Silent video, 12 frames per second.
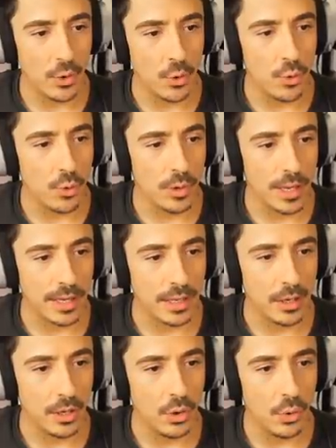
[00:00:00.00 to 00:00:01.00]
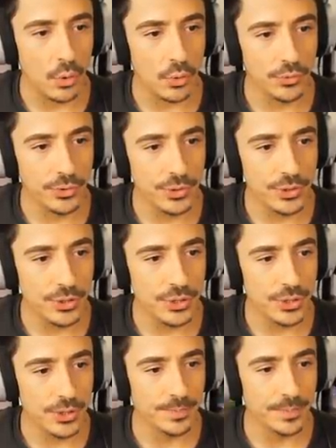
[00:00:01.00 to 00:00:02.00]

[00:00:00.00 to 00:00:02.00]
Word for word: all like launch.